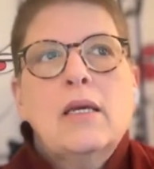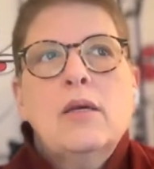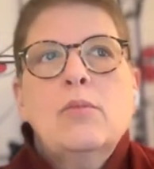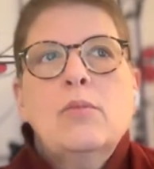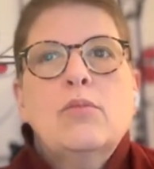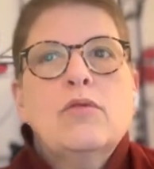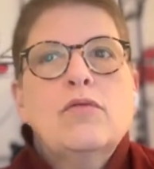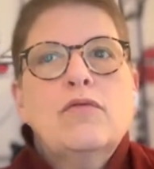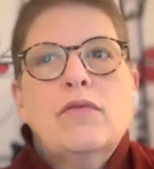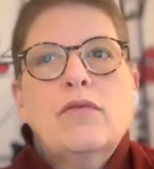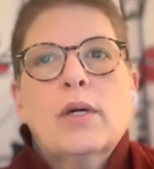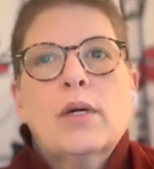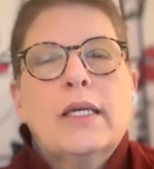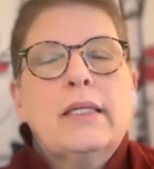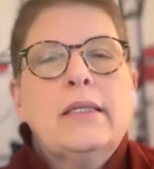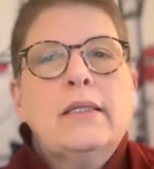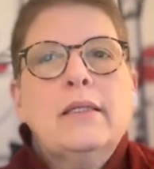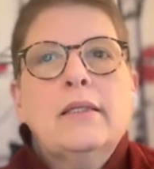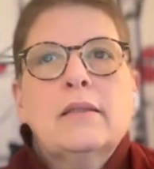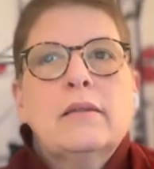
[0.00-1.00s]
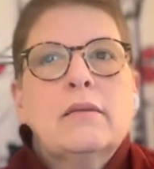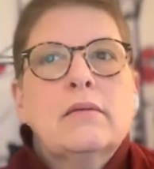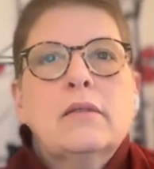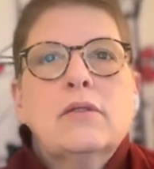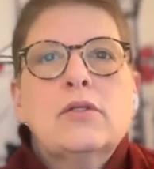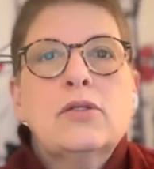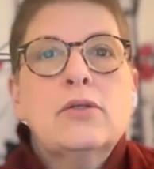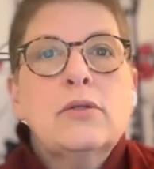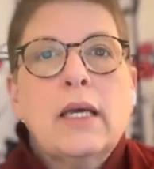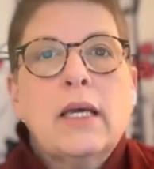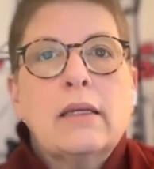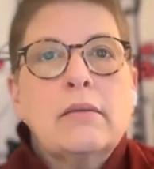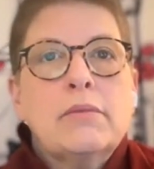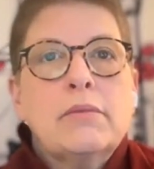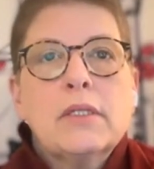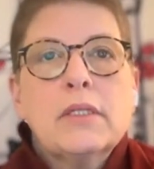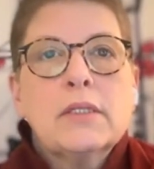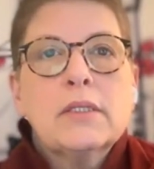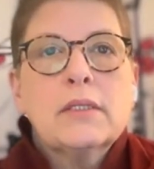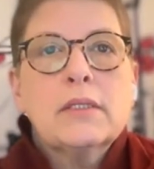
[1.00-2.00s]
before I can do that
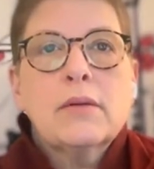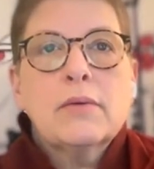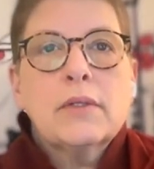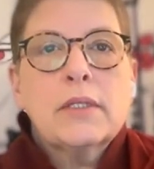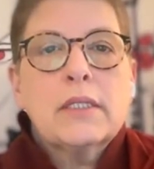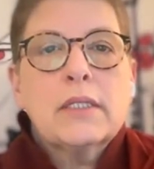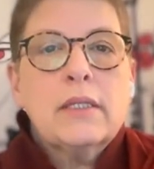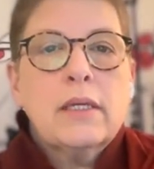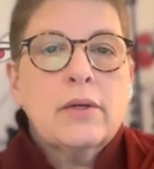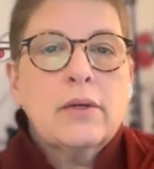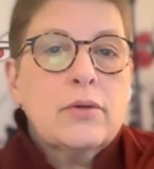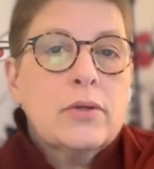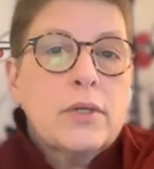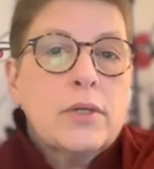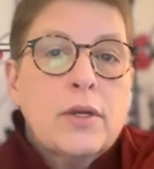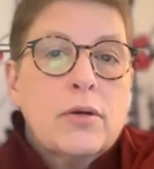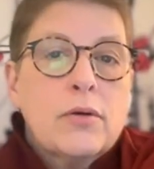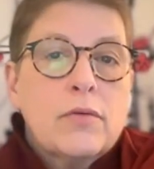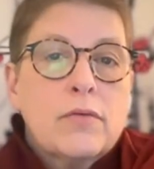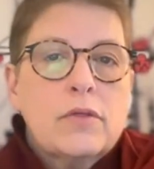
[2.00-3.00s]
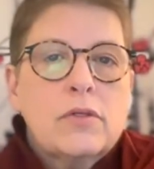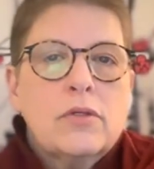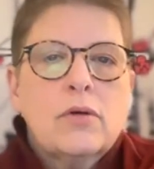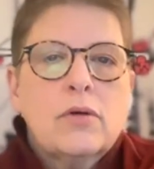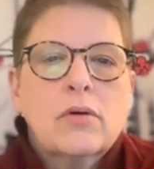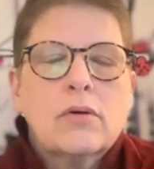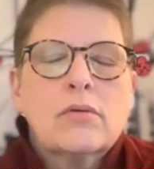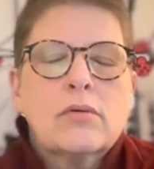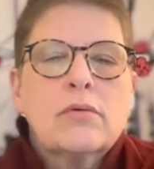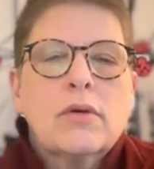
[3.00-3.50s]
because I want to take good care of the dog,